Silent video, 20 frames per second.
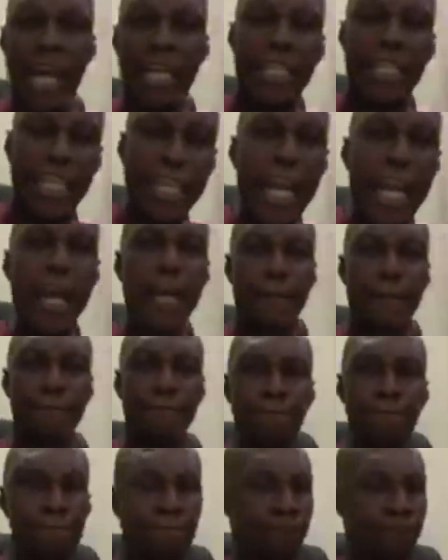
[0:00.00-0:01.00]
edie,
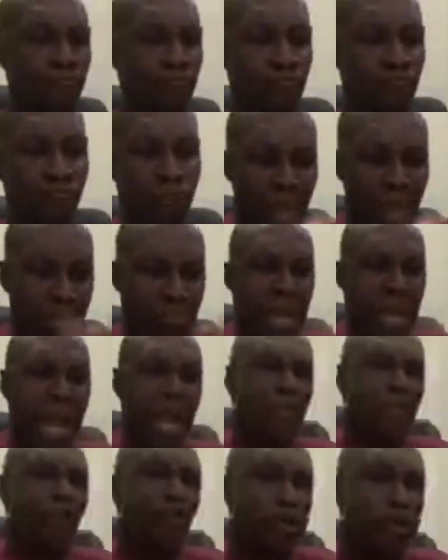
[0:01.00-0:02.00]

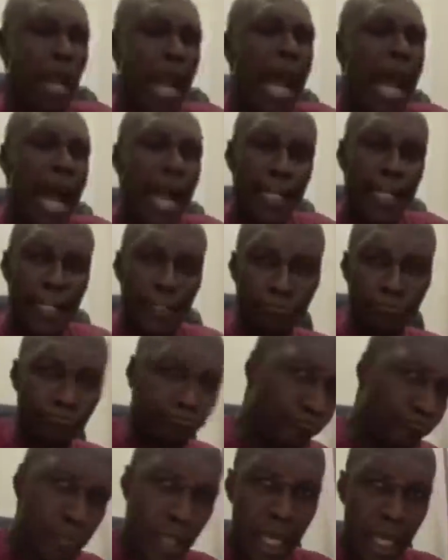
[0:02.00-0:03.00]
miemra no kura hainim,